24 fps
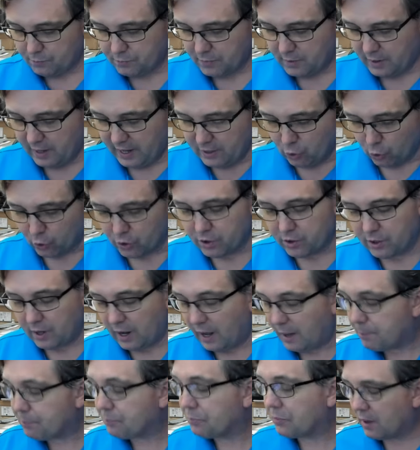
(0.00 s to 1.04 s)
in order,
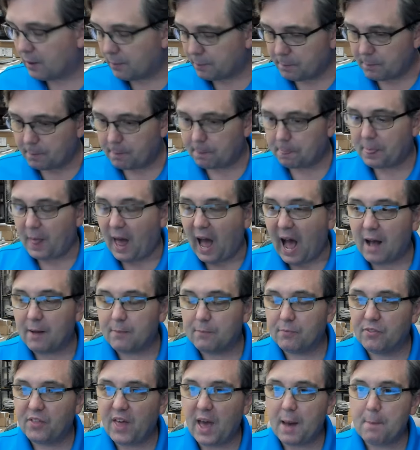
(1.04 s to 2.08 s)
uh,
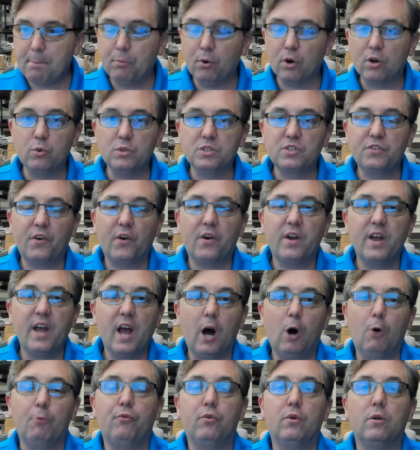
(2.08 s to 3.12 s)
that book was very
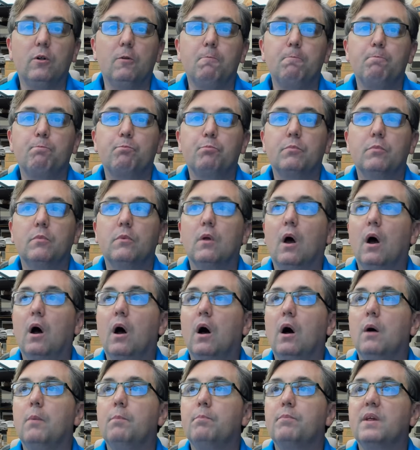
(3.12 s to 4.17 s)
helpful
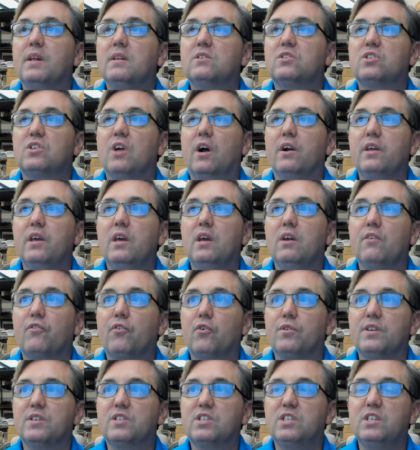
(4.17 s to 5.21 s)
um, in studying
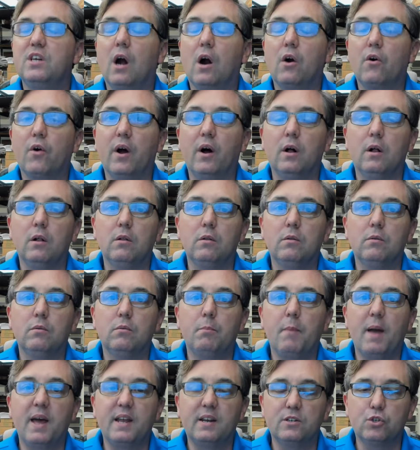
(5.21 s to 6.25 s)
for the CRL
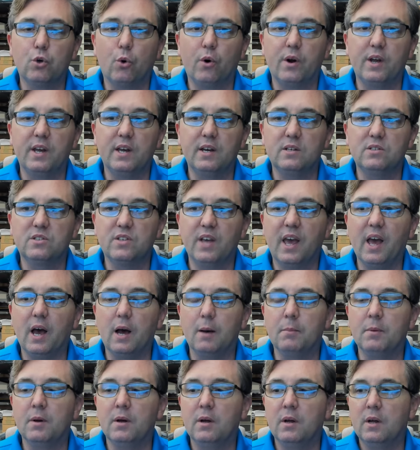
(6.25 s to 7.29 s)
mandatory
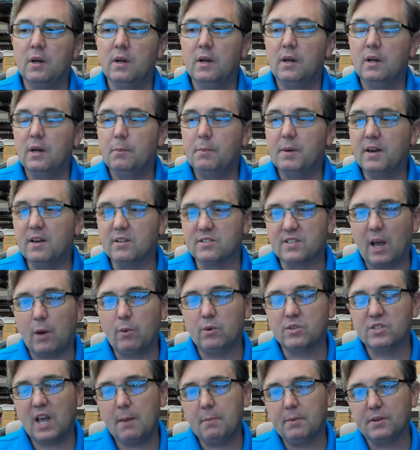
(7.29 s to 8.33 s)
exam because I
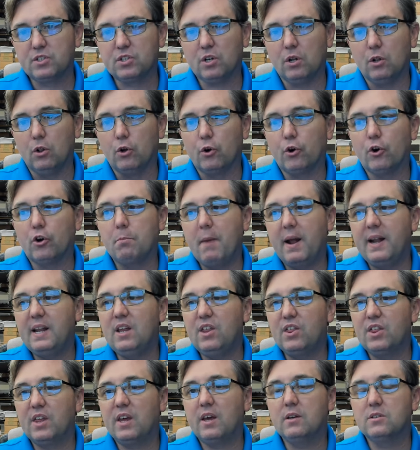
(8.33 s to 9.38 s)
was able to learn many
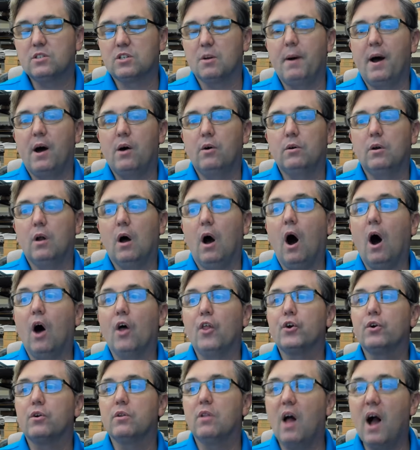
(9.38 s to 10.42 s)
things about
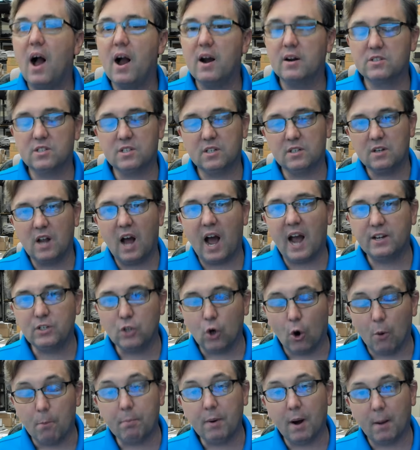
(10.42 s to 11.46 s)
other locks that I
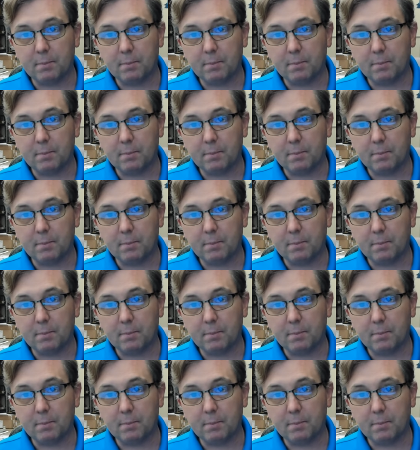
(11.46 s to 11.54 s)
don't bump